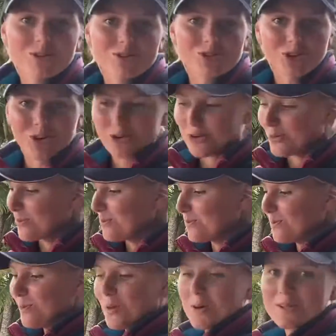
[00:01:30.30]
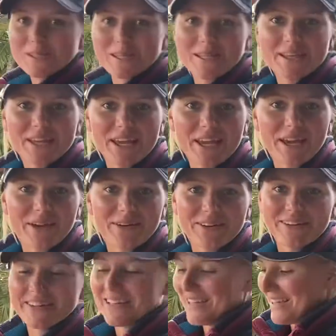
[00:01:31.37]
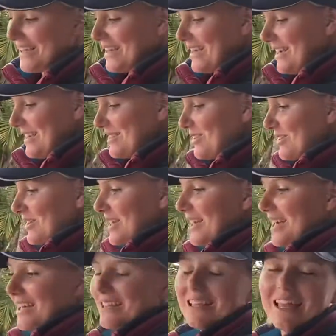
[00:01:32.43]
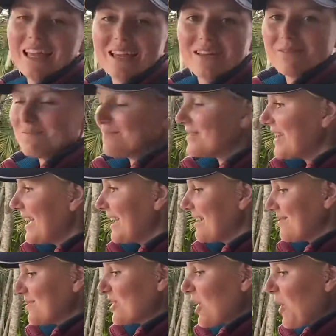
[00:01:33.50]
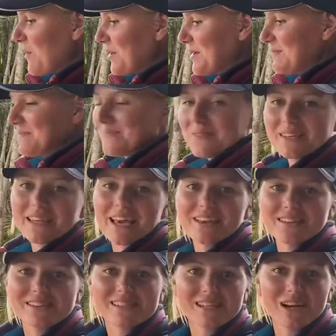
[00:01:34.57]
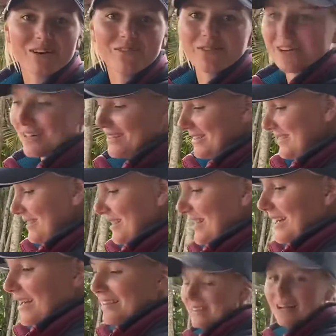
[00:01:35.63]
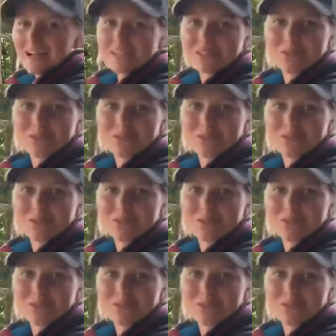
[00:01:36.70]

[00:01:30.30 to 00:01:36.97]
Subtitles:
show you what's in here, and you can then go and get yourself a nice